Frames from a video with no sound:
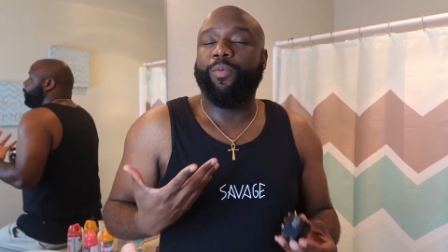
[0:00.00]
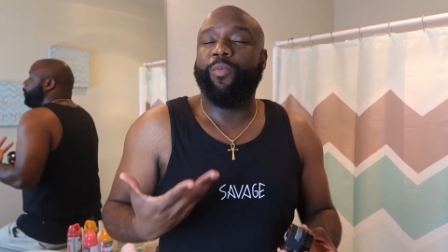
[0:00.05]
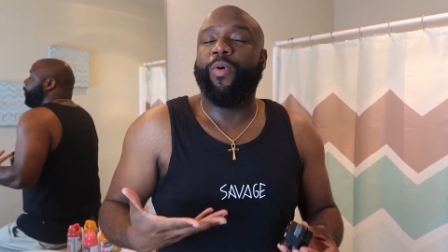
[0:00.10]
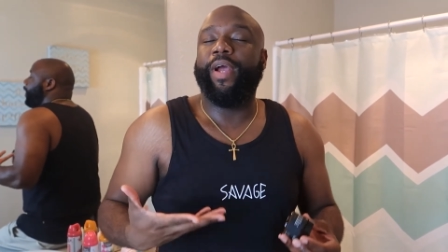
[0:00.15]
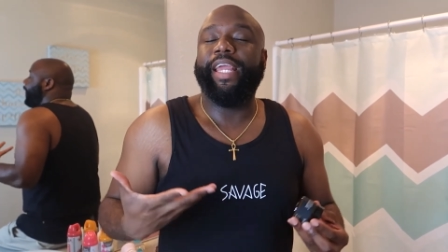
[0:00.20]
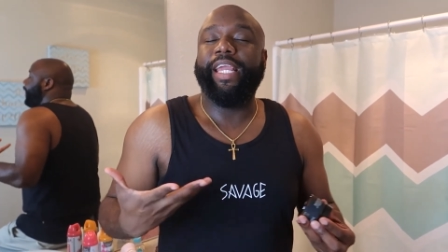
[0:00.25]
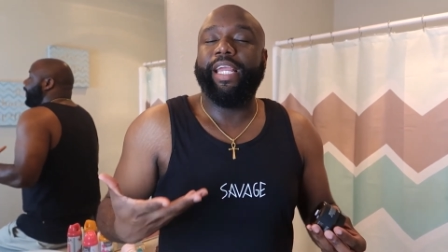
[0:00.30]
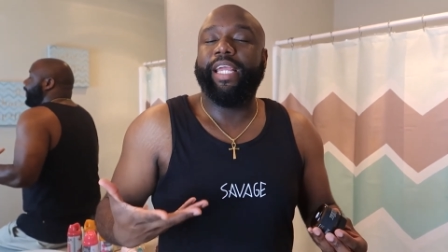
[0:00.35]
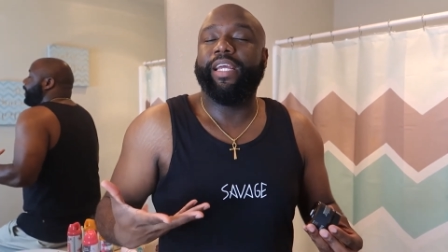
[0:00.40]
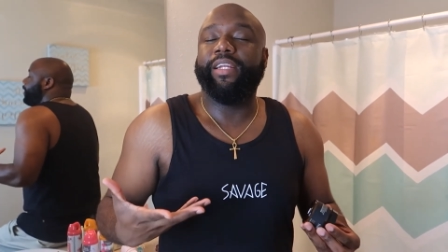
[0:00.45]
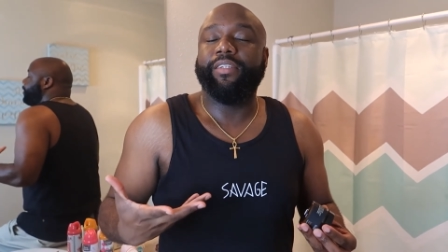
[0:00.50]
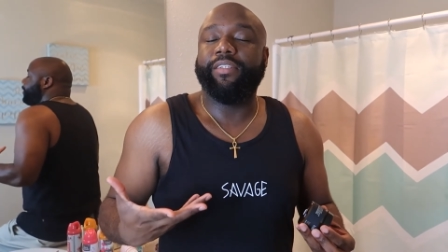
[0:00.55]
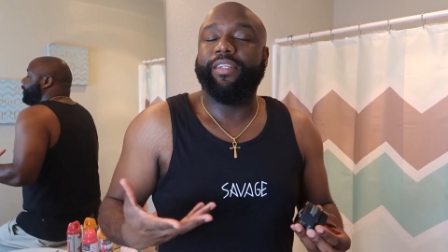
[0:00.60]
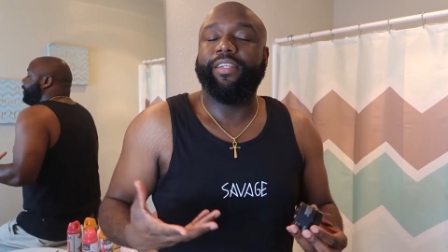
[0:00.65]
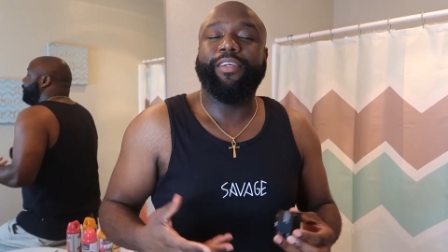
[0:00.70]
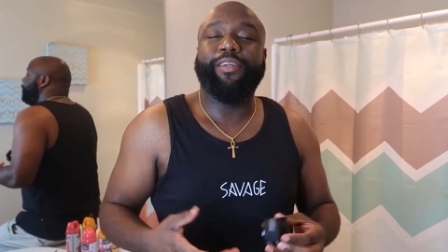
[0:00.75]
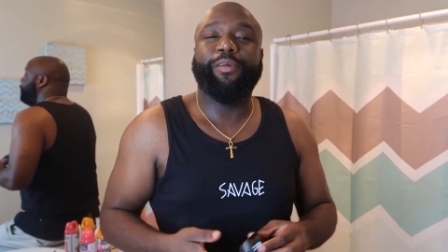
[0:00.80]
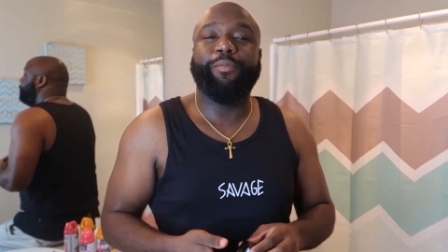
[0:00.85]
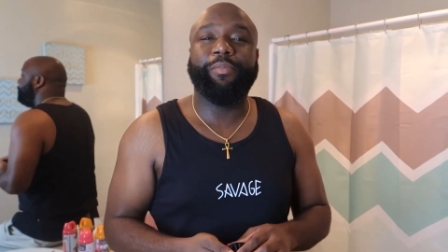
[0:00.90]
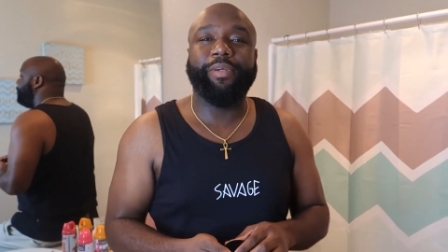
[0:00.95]
awakened a
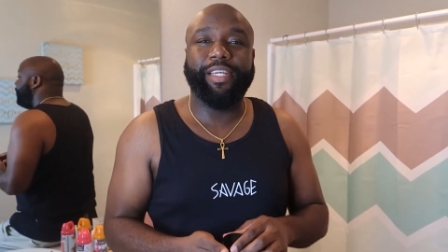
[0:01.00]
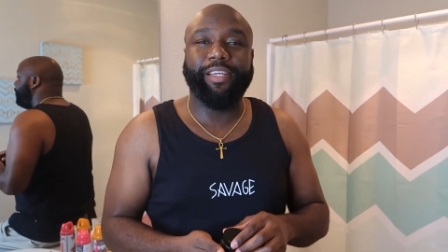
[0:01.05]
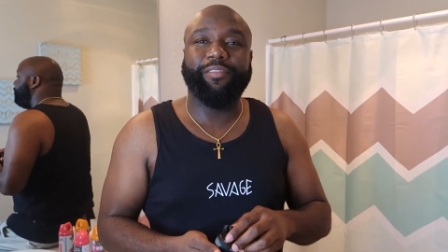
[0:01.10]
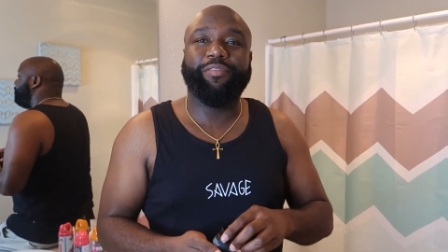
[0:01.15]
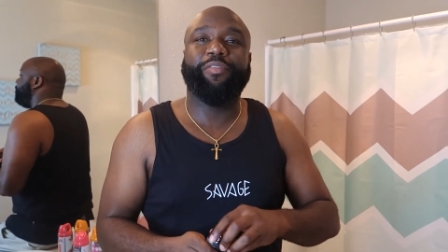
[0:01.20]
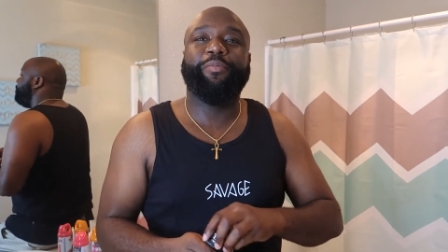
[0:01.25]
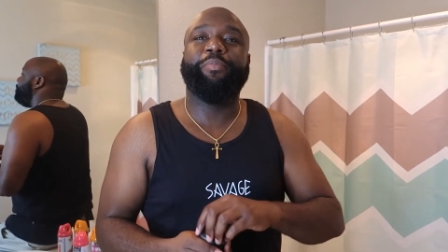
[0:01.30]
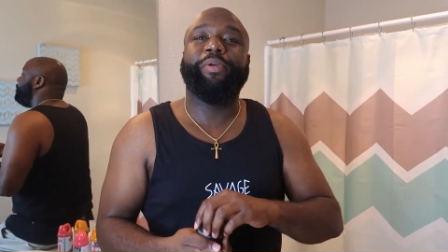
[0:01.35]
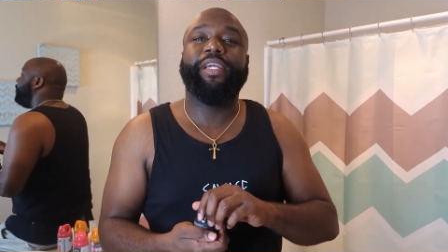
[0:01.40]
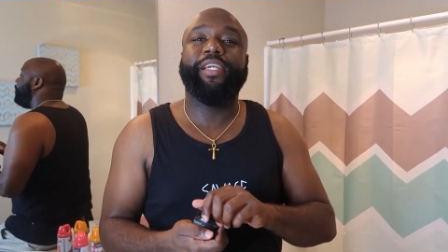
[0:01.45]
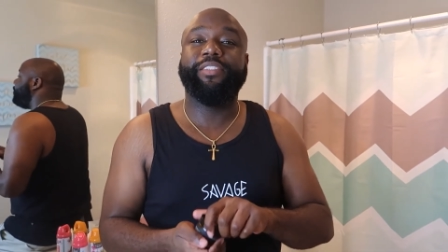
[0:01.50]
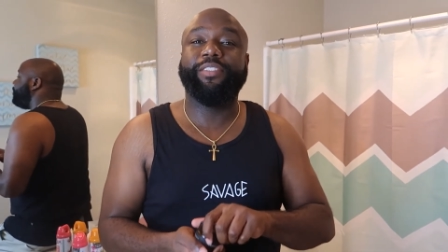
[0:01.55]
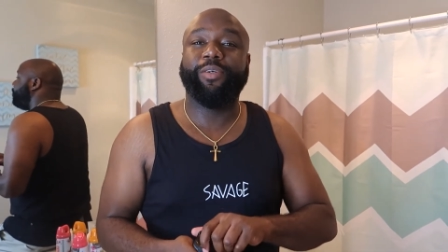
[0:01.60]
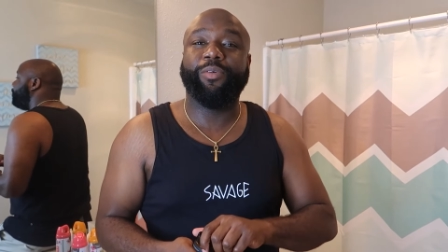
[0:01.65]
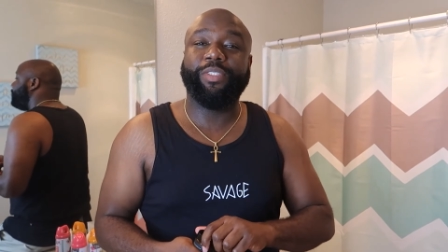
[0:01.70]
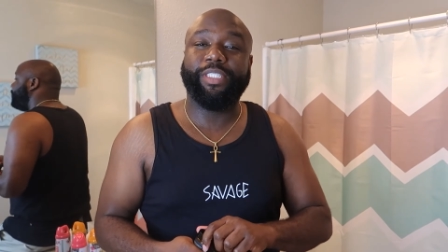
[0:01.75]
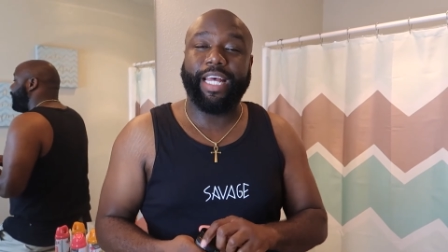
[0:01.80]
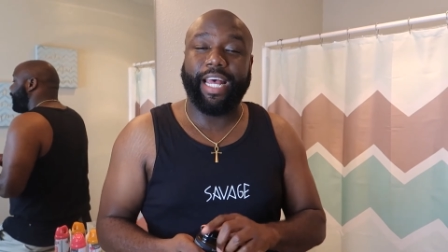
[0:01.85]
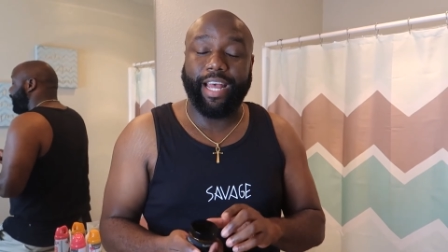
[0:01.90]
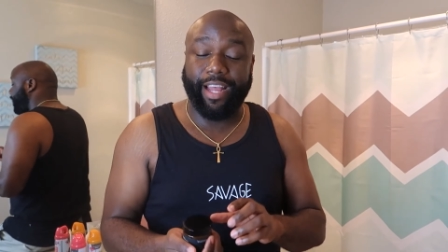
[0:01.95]
little bit from being
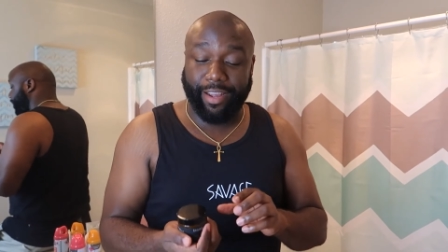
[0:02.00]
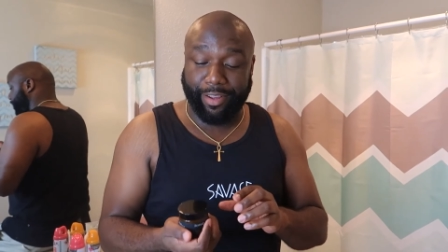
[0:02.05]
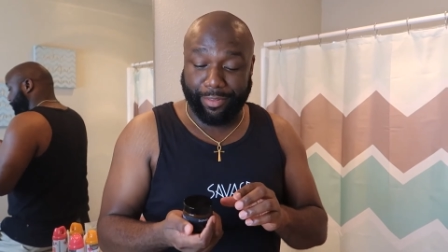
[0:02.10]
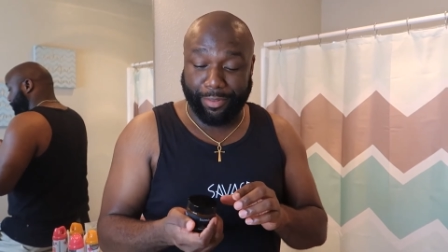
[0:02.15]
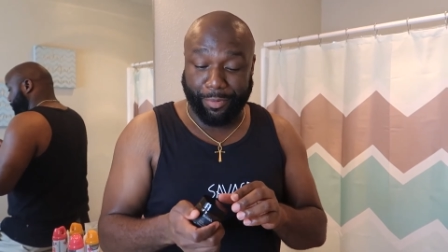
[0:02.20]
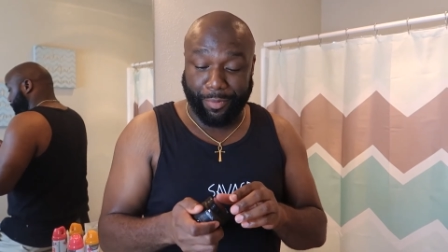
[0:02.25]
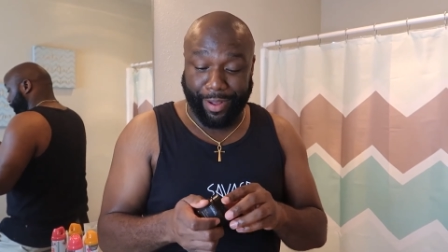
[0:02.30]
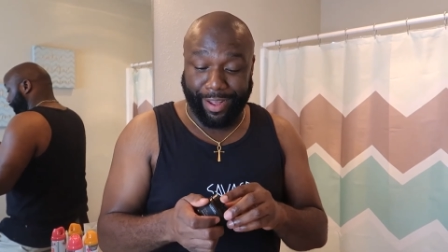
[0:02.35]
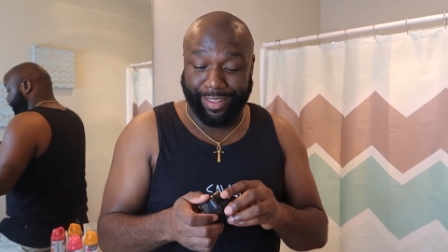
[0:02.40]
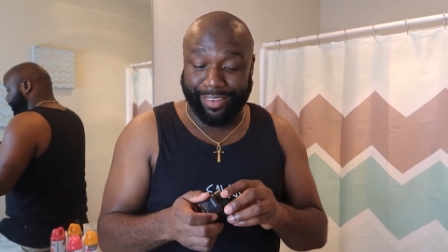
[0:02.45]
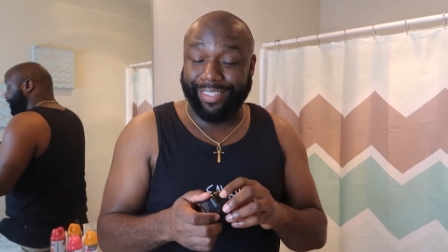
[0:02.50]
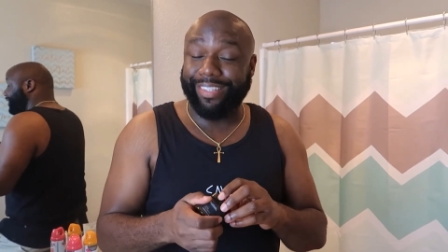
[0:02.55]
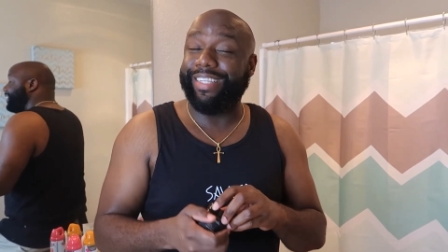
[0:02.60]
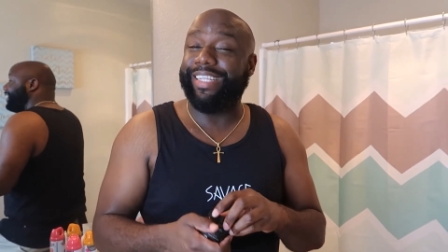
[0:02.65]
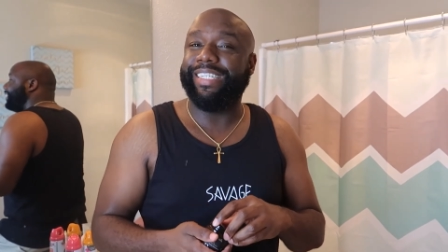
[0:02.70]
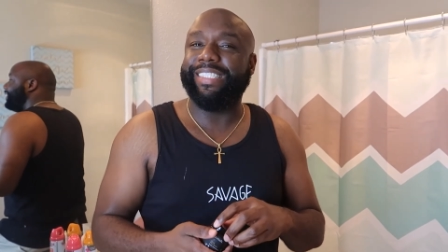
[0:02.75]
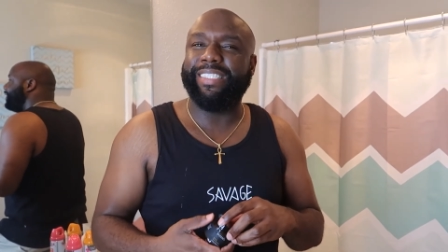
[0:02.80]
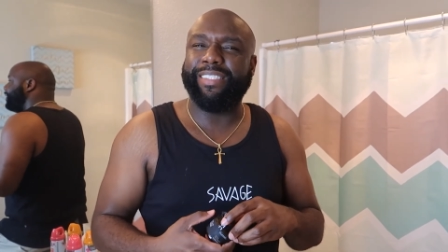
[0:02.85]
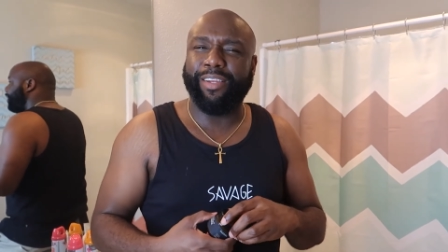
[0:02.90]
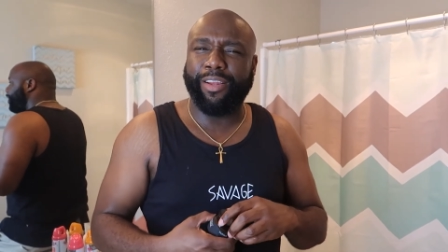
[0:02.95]
so tired throughout
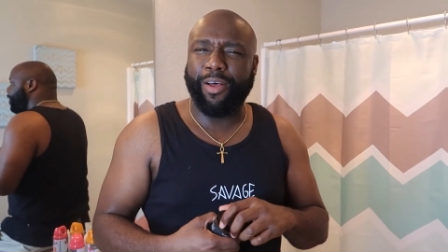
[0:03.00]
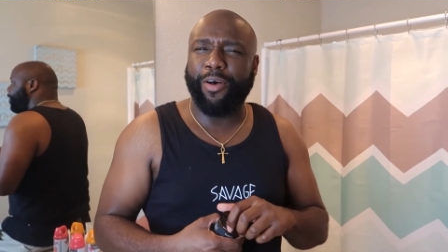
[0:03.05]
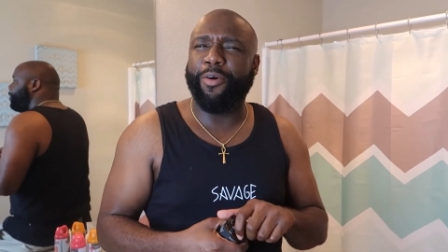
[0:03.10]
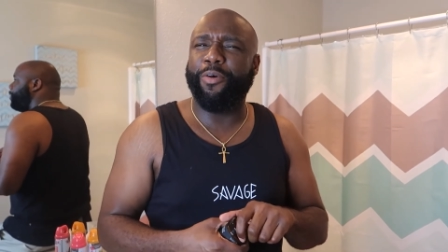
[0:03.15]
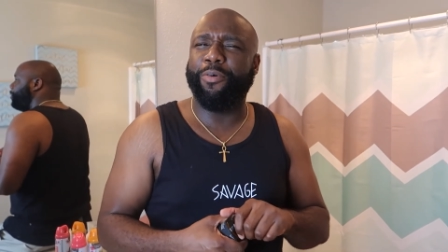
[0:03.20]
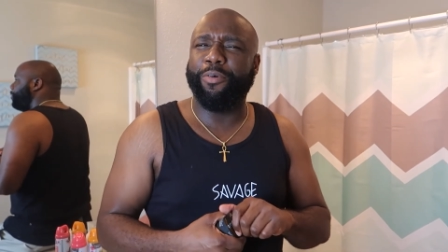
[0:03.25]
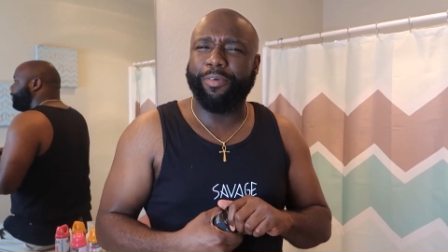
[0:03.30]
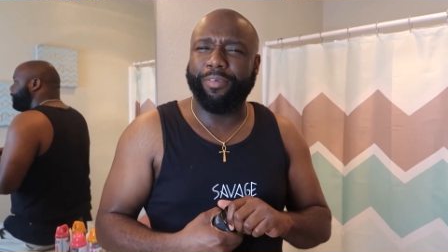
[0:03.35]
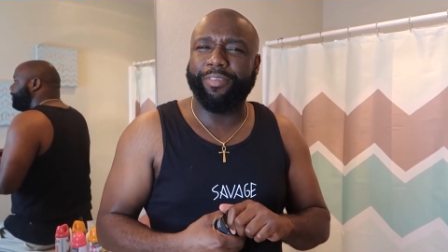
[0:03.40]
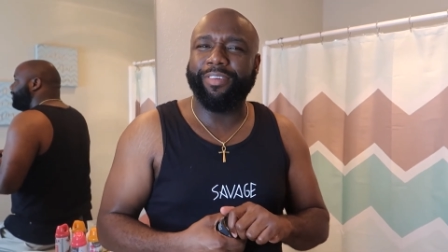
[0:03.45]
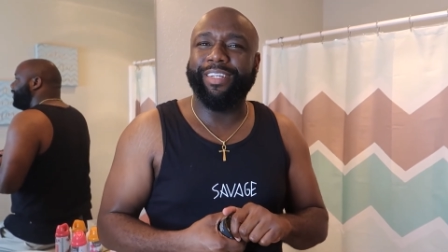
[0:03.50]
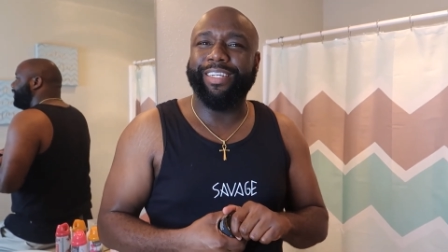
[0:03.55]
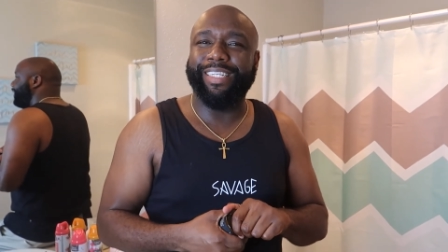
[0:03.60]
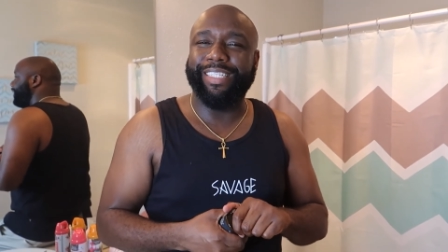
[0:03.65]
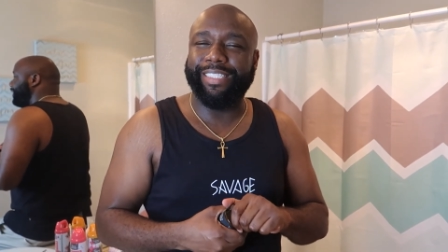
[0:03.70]
this long,